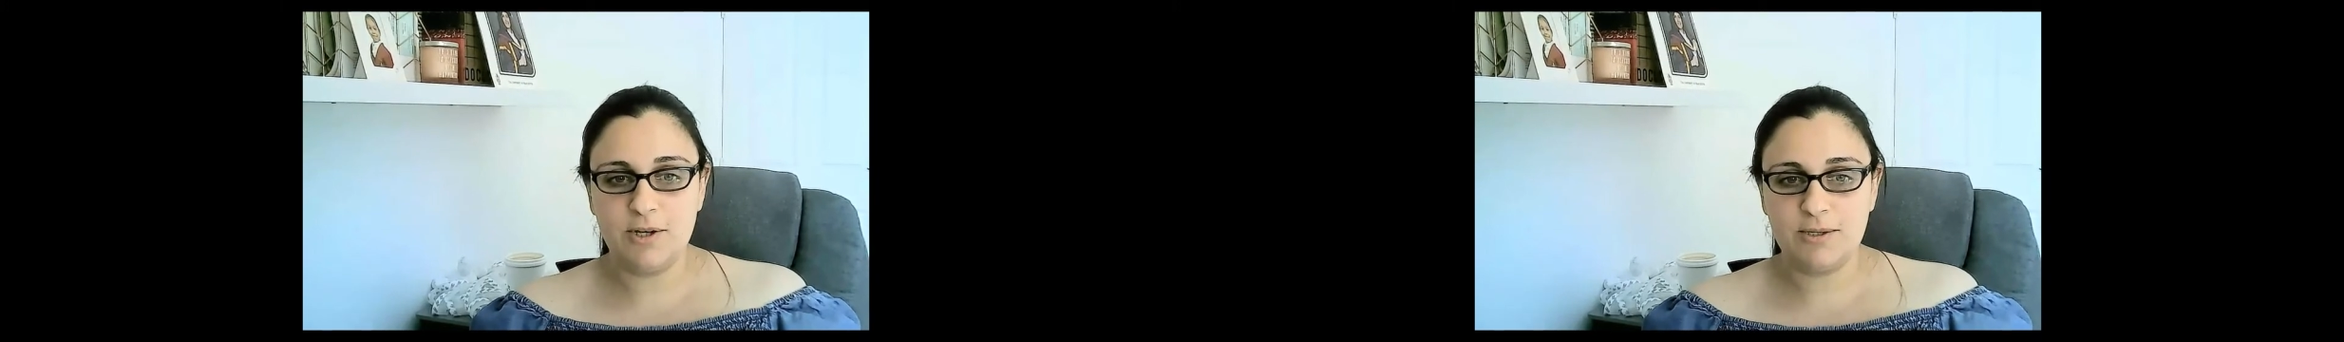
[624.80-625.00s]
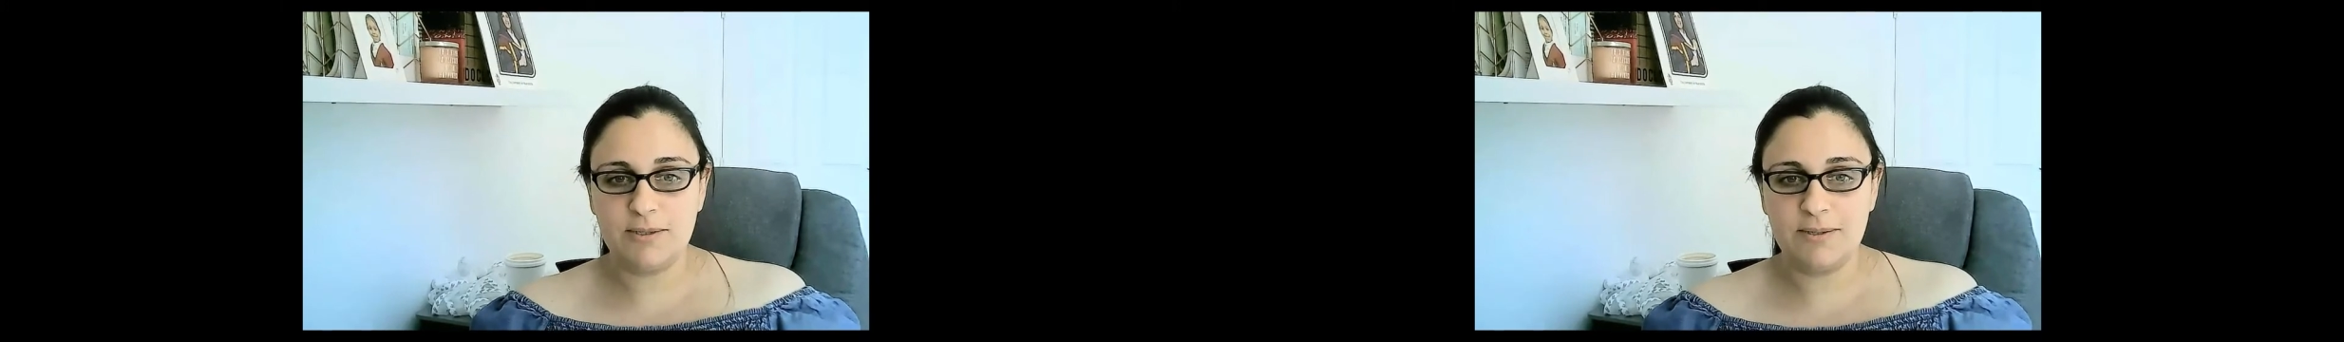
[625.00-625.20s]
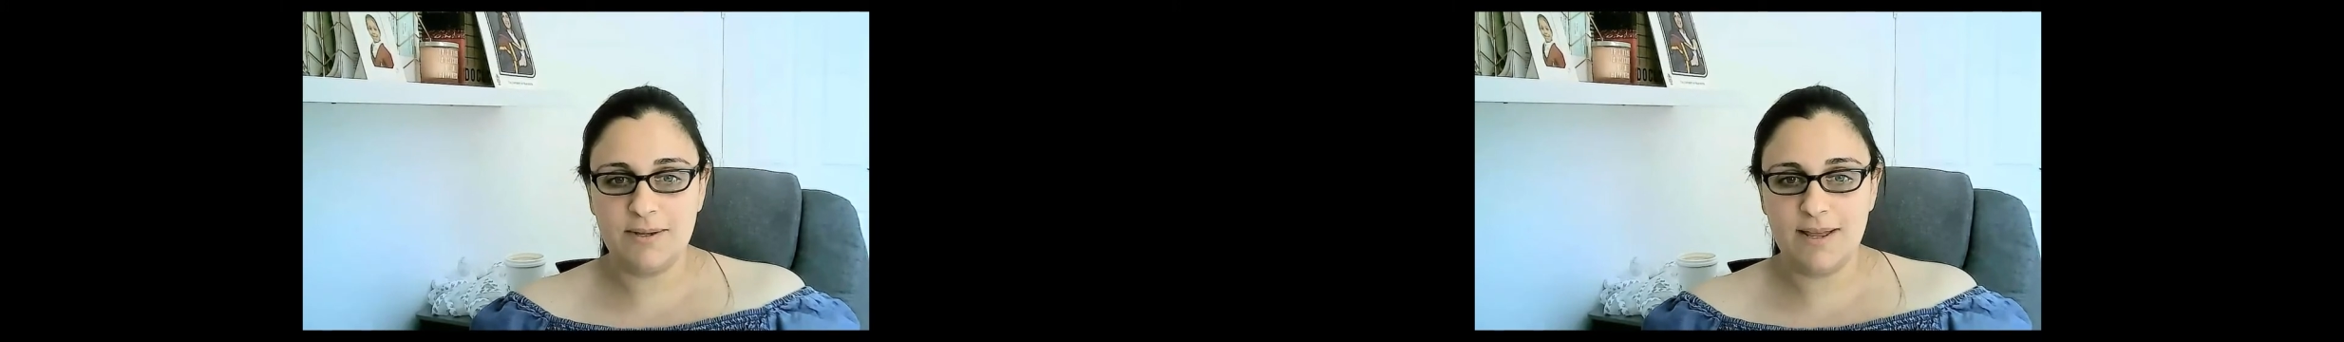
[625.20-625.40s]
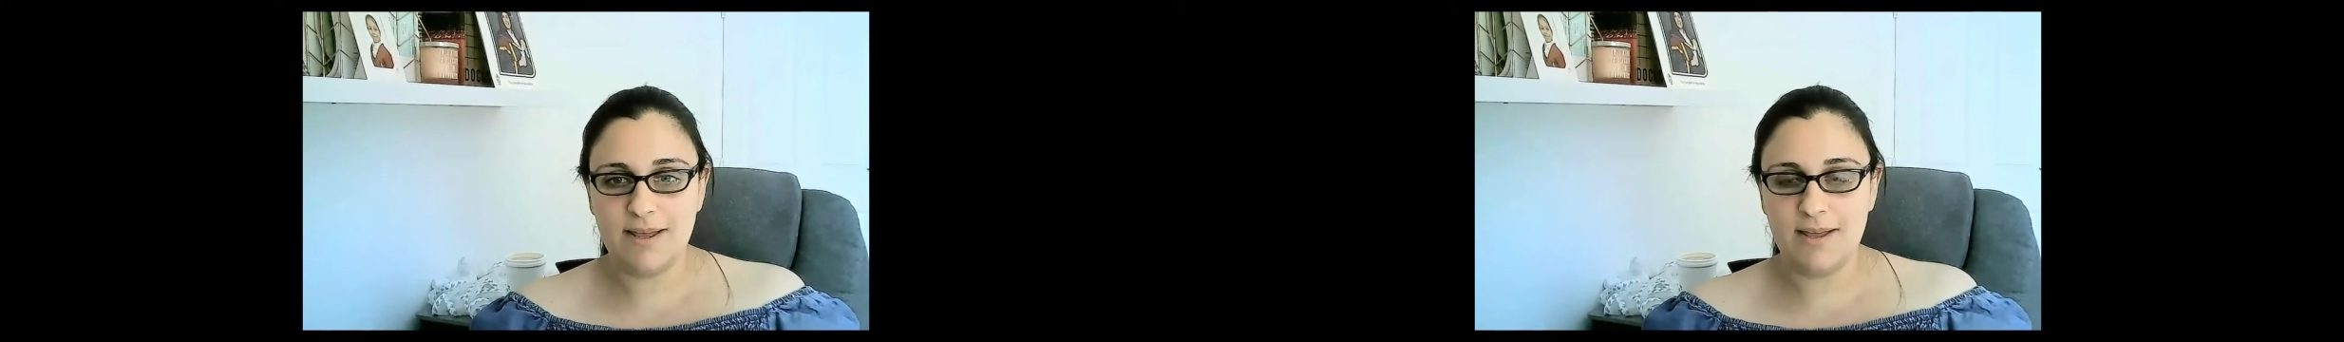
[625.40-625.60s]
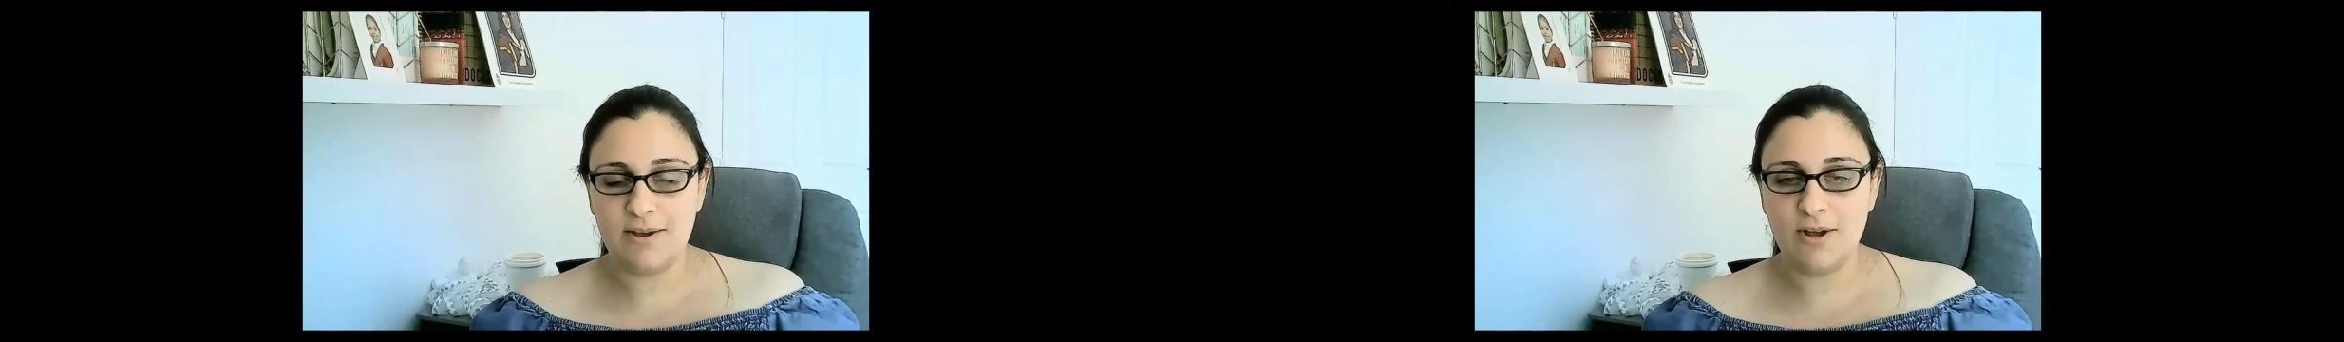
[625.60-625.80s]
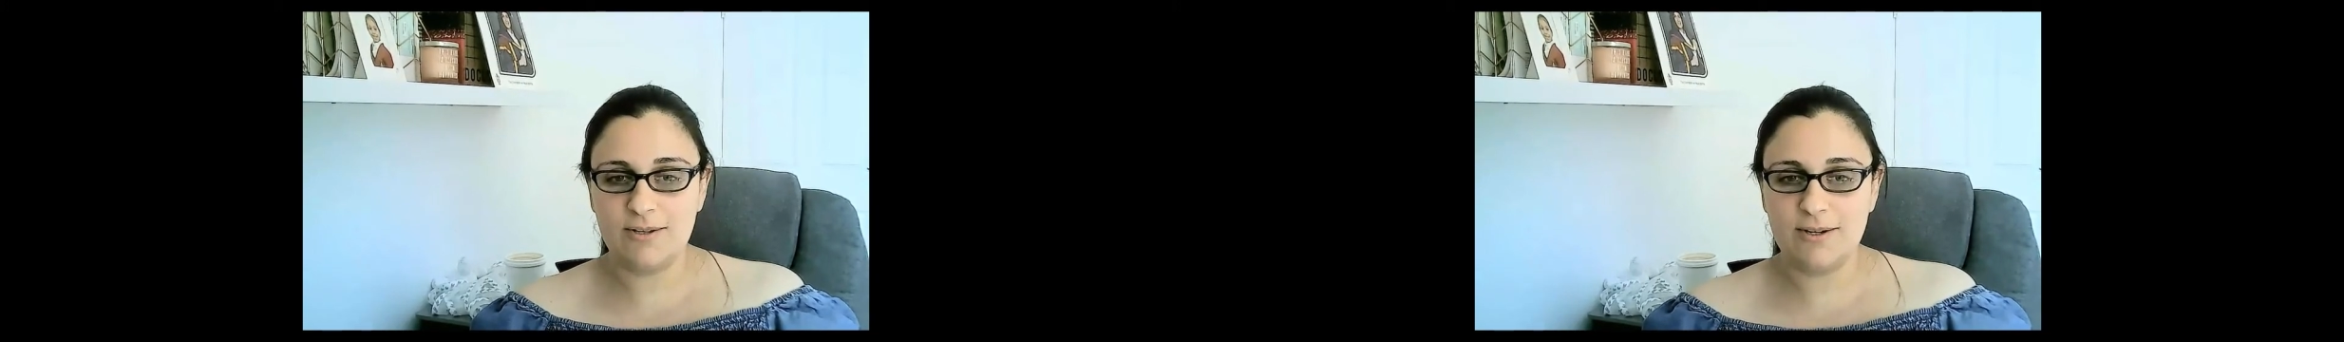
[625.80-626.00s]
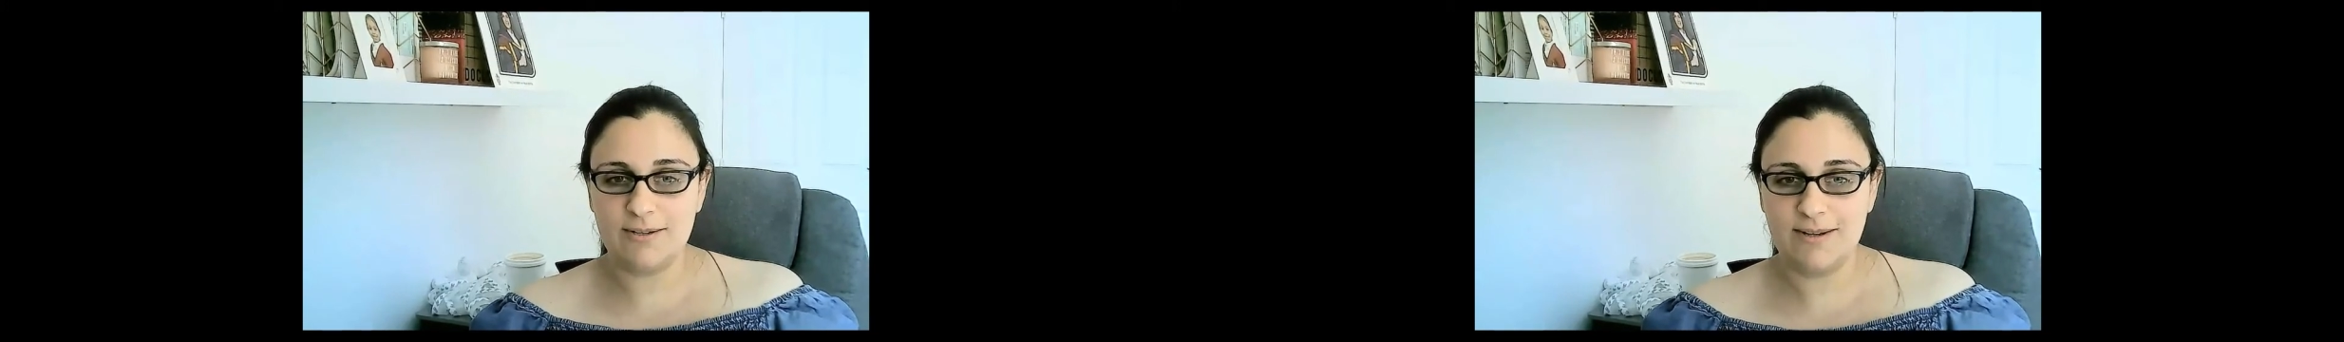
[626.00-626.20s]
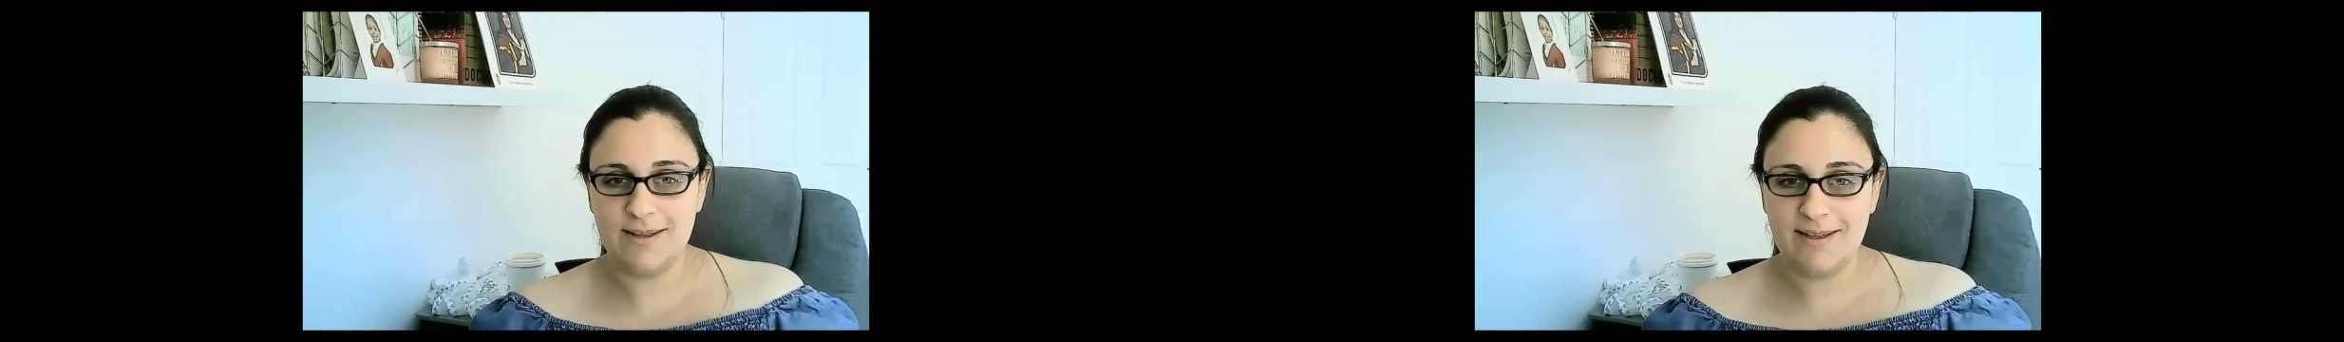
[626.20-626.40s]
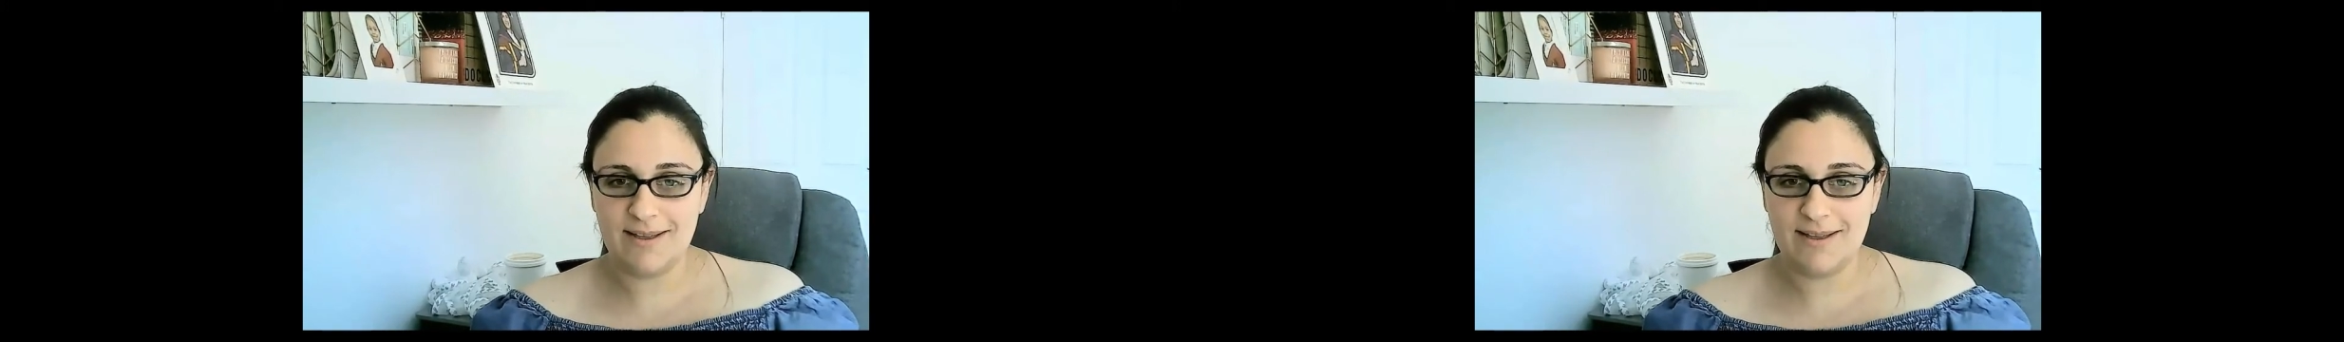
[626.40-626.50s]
John Goddard